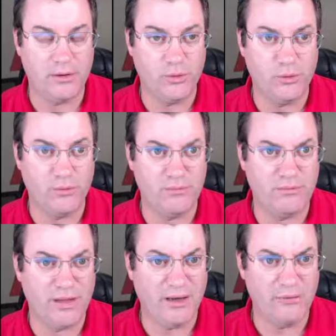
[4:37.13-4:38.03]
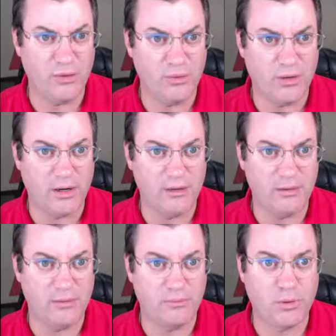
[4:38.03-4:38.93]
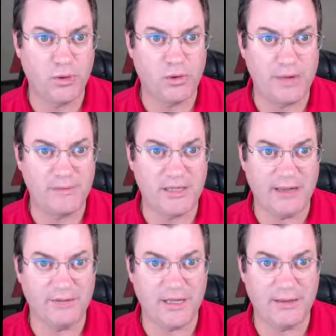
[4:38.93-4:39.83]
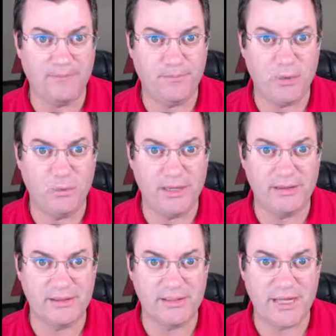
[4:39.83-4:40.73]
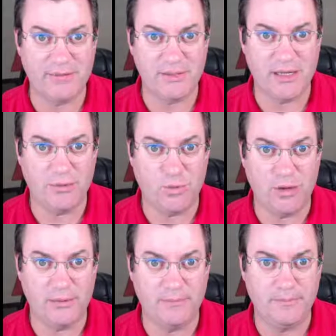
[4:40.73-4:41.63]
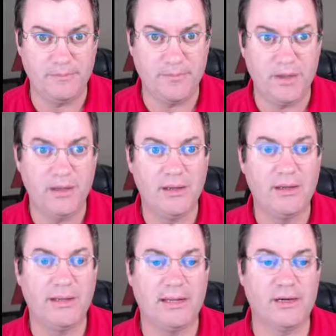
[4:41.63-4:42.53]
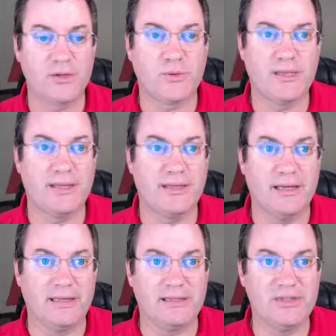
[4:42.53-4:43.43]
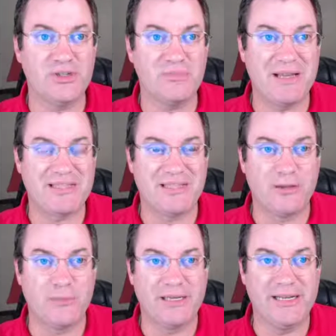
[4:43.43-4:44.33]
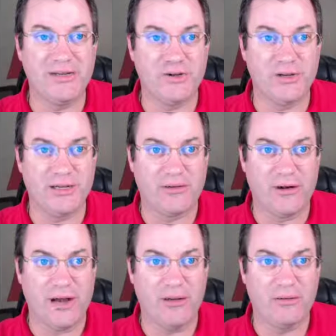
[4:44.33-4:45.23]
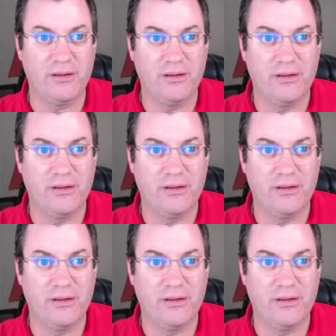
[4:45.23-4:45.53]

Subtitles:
View, right? Program staff set, and we'll make this staff set 1. Now here's what that does. It just makes it a little bit easier to get around.